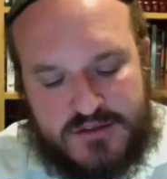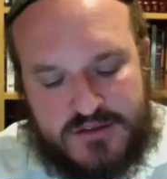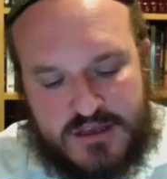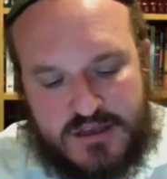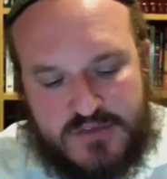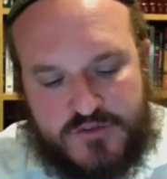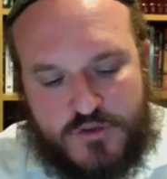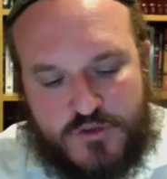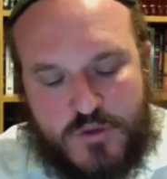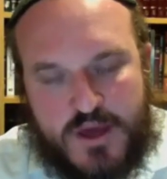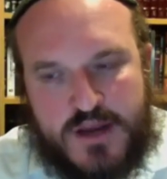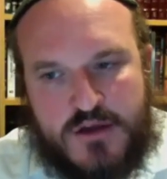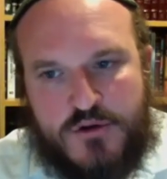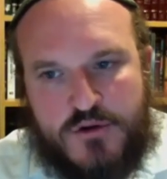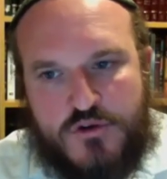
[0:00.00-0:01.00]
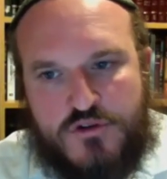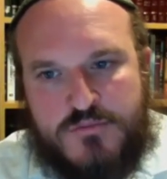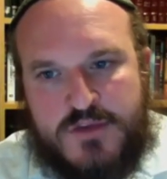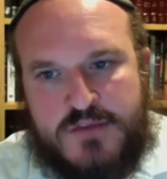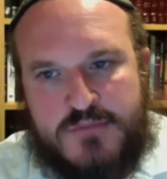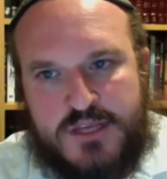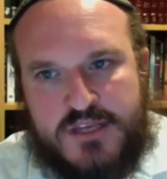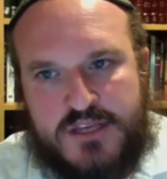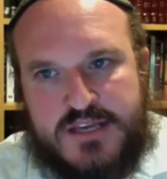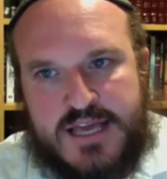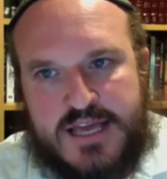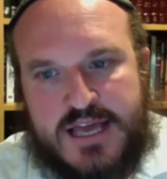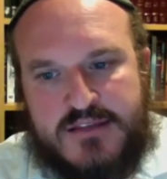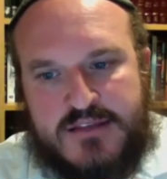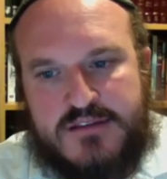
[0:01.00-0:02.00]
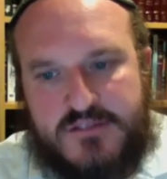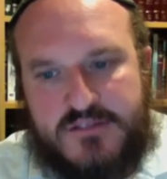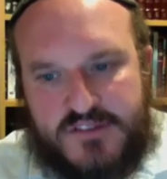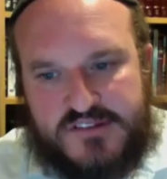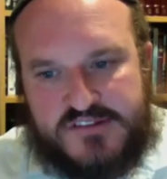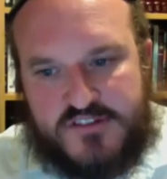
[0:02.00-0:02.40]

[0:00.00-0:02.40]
if you want to go to Uman but you can't, this is the